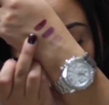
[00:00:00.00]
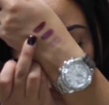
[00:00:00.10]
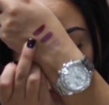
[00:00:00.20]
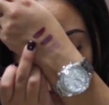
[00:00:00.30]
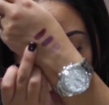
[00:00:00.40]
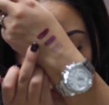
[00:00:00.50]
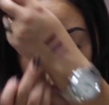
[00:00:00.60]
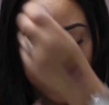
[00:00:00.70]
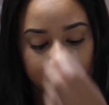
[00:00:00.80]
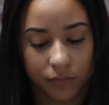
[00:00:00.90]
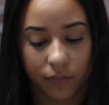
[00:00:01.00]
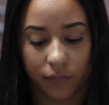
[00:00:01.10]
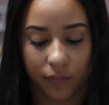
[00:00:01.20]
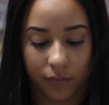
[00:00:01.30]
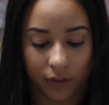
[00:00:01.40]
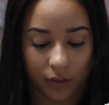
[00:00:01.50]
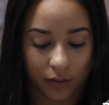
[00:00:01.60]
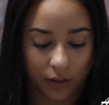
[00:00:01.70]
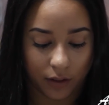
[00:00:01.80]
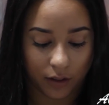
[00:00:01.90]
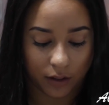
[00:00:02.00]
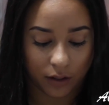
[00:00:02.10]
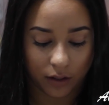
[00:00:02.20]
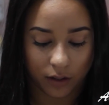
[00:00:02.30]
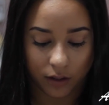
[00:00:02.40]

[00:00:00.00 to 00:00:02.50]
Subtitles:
Nothing is said.